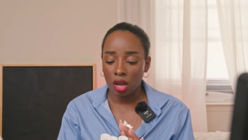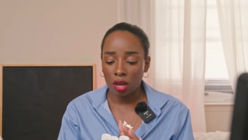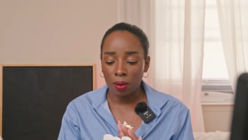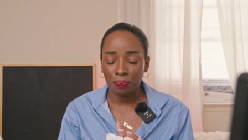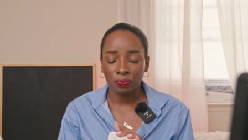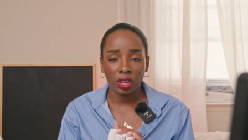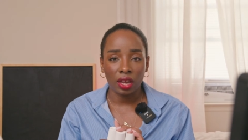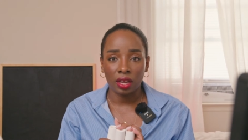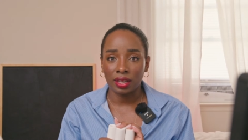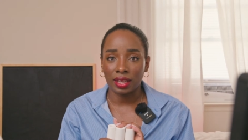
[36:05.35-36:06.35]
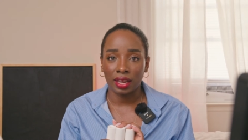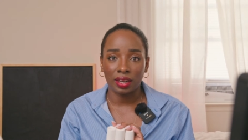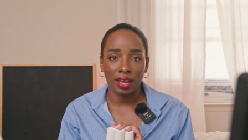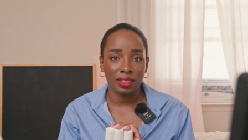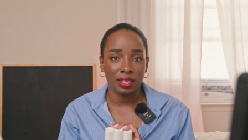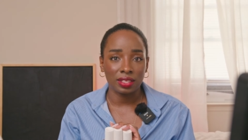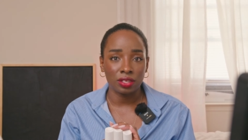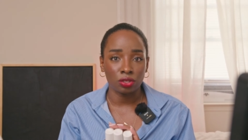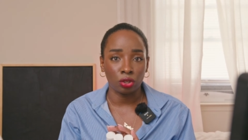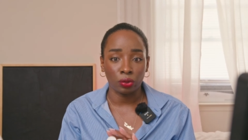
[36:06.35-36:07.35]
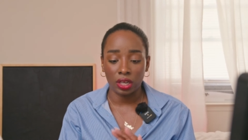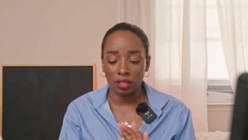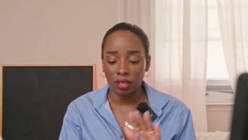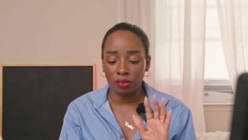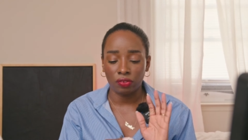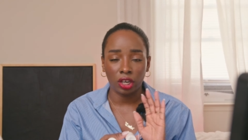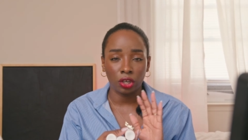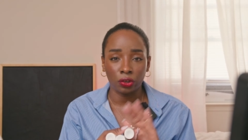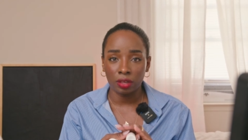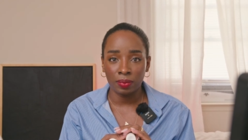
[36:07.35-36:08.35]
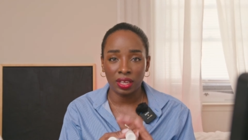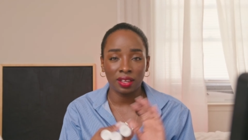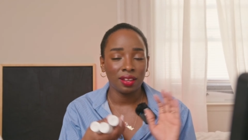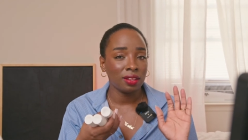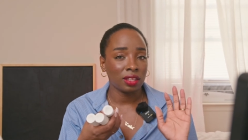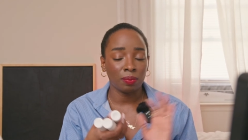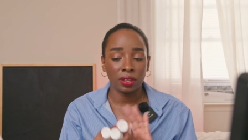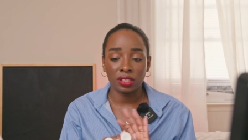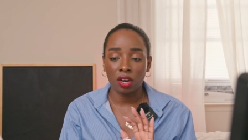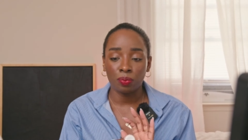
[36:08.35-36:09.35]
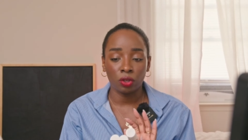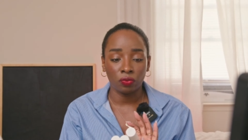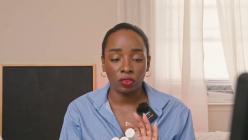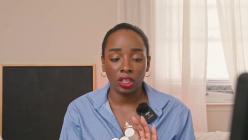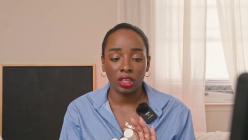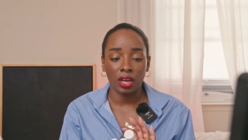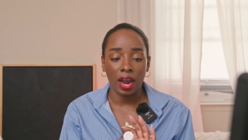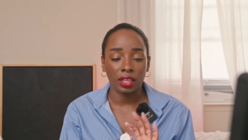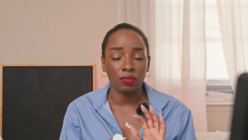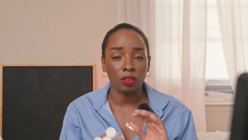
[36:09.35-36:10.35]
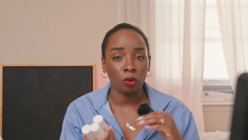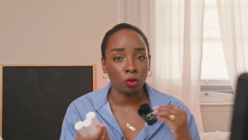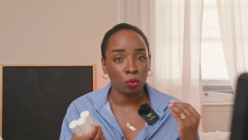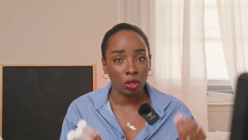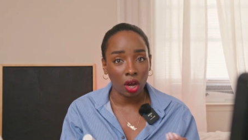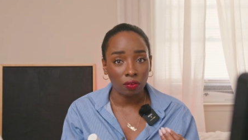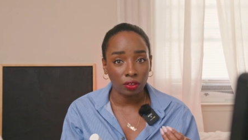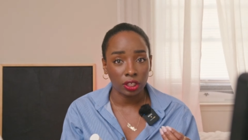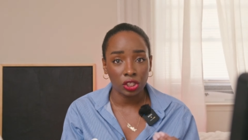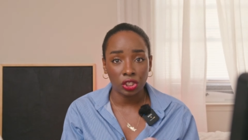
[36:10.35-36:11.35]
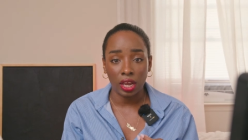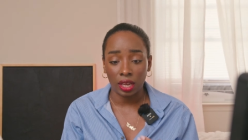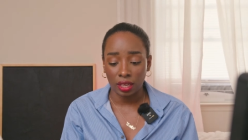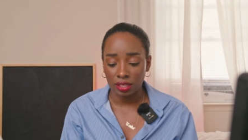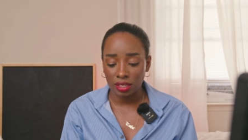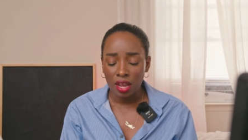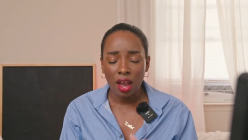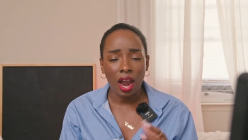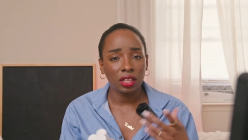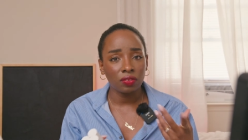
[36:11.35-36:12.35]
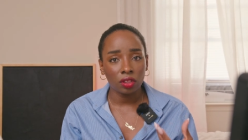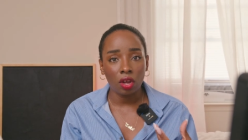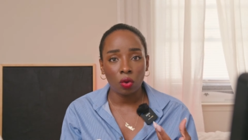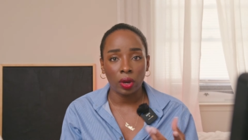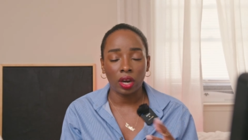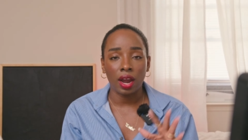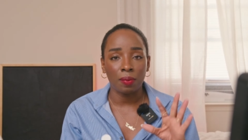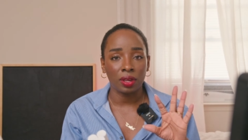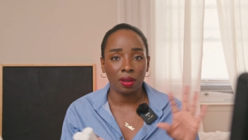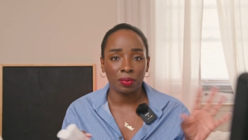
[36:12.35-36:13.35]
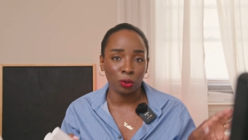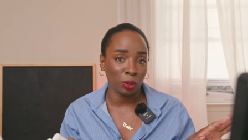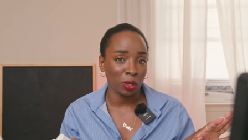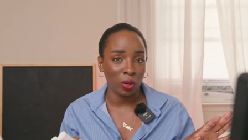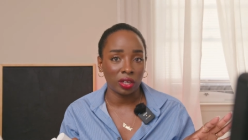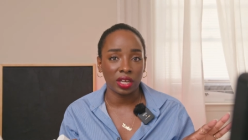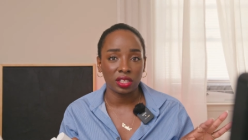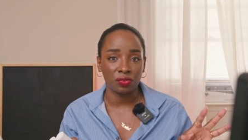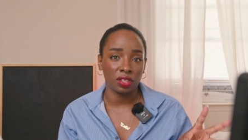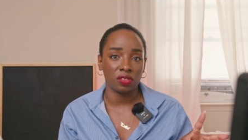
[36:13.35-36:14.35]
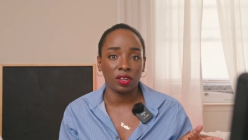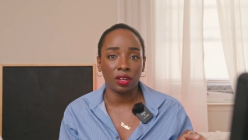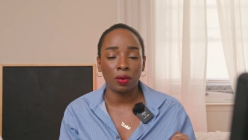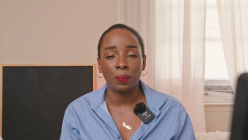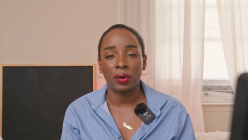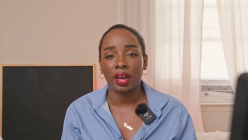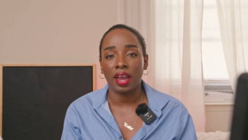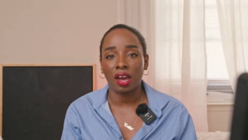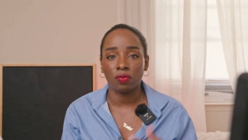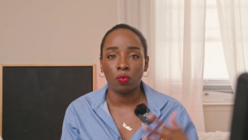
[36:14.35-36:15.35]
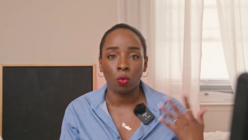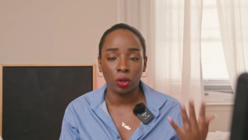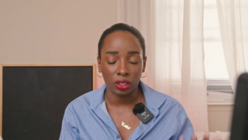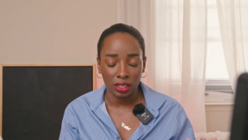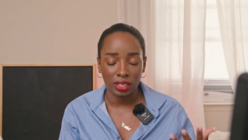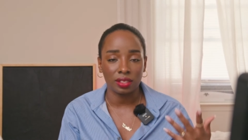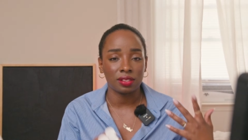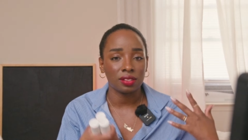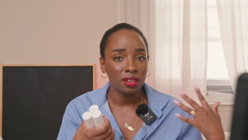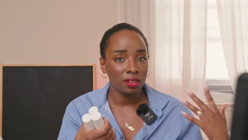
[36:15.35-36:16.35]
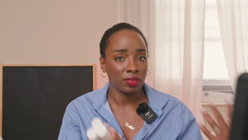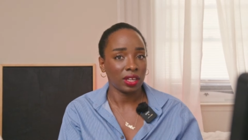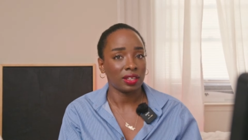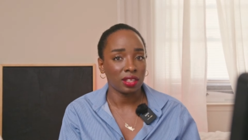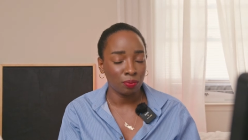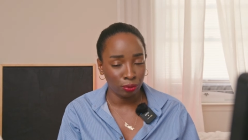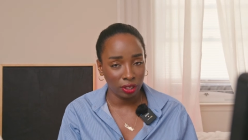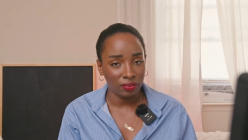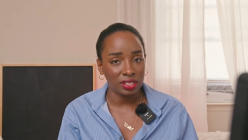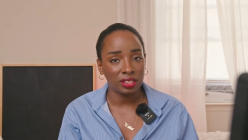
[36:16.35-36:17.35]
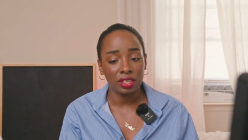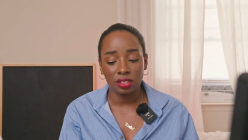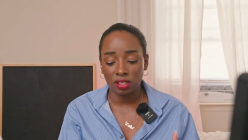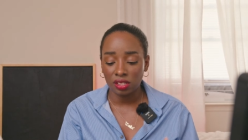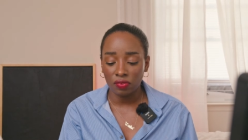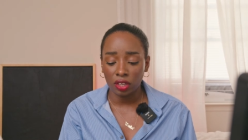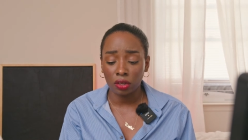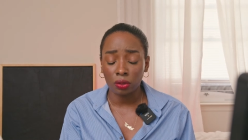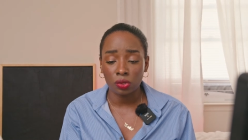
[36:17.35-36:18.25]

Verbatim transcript: And again, I think these are great. They're very creamy. They blend out beautifully. I love the buildable coverage and I love the long wear. I mean, I'm not doing a wear test for this video, but I have worn these, like I said, previously to this video.